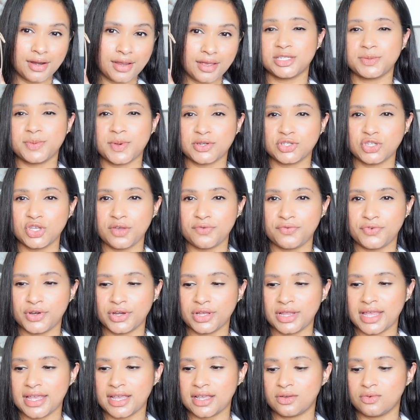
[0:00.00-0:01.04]
especially if
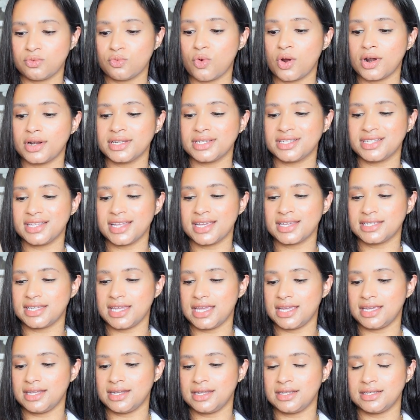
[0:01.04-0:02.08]
you're like wanting to like
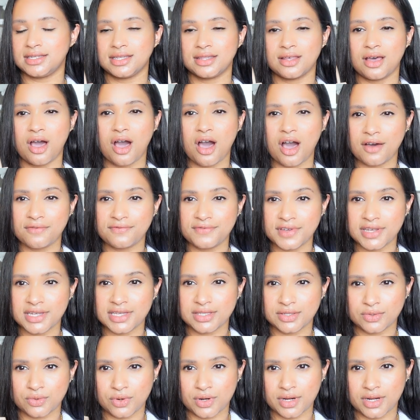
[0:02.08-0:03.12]
take it into the
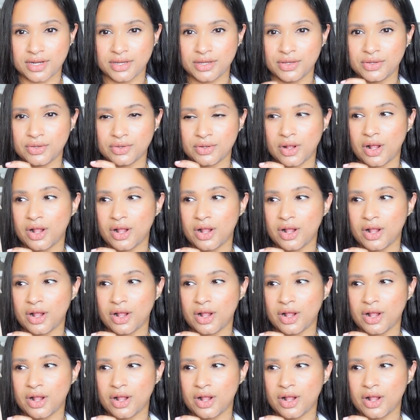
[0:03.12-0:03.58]
office, or you,